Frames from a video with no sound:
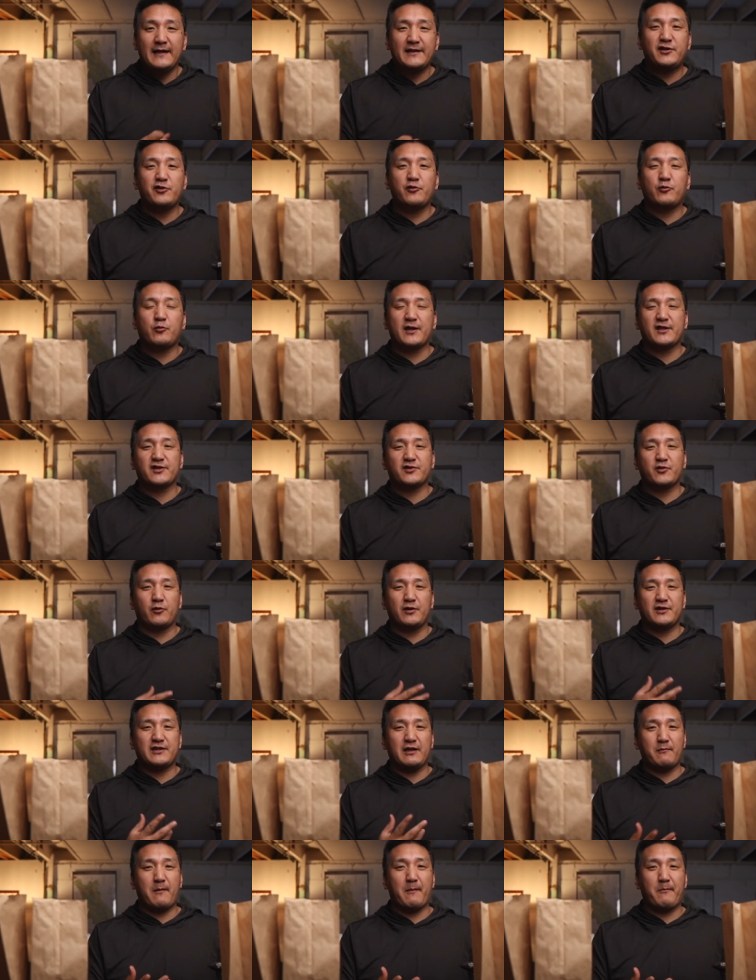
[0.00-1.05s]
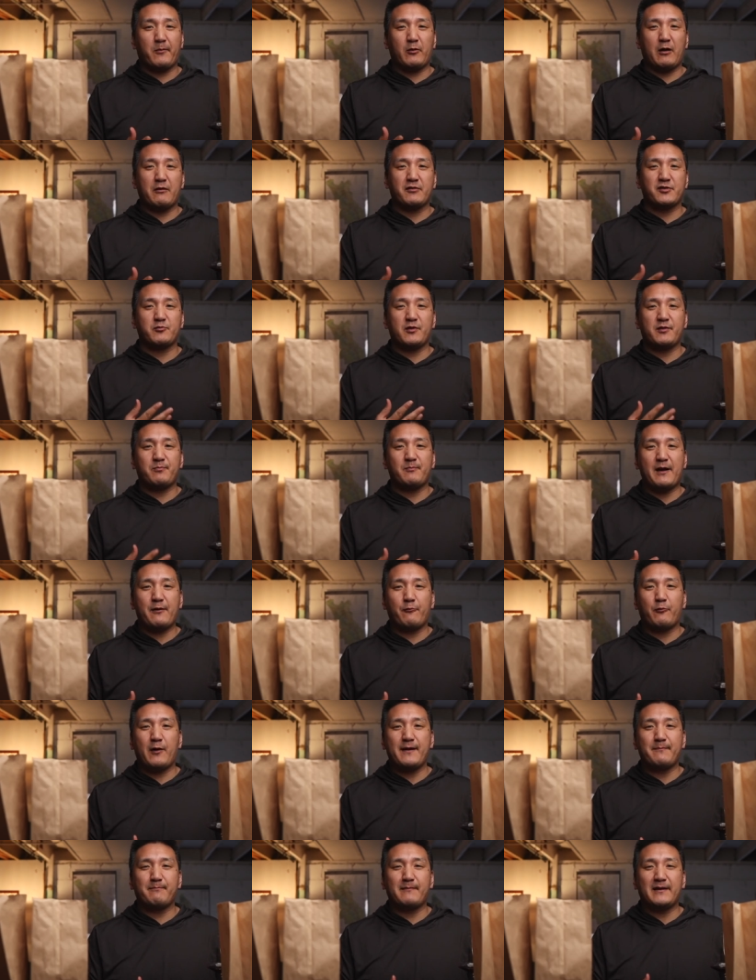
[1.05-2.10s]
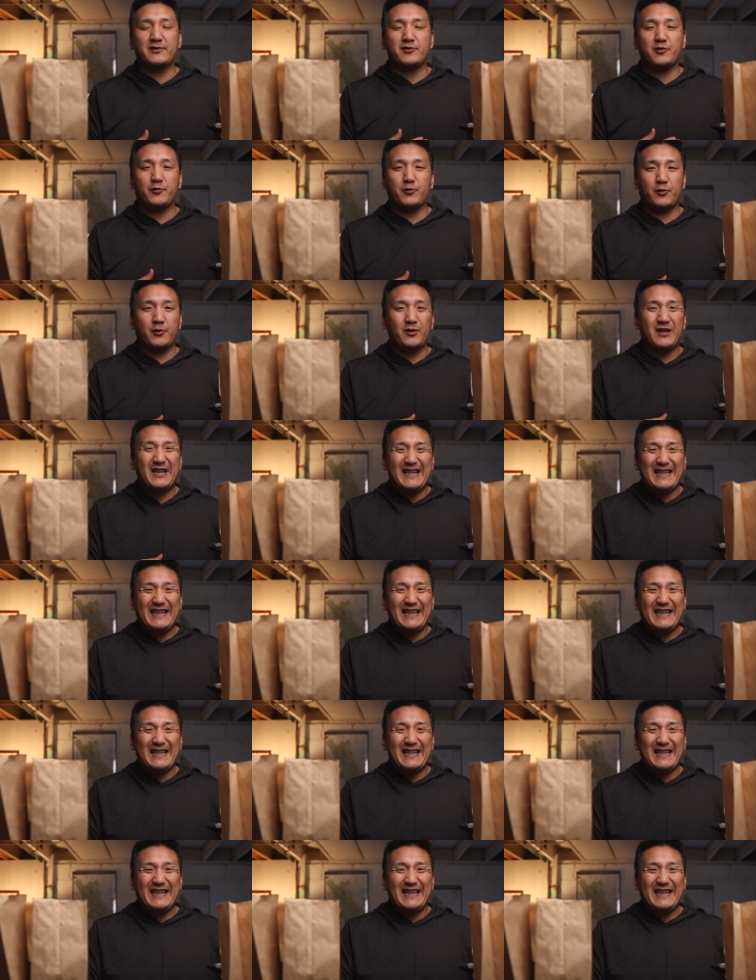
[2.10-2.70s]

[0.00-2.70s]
And two quick stories. I remember I was with my wine mentor.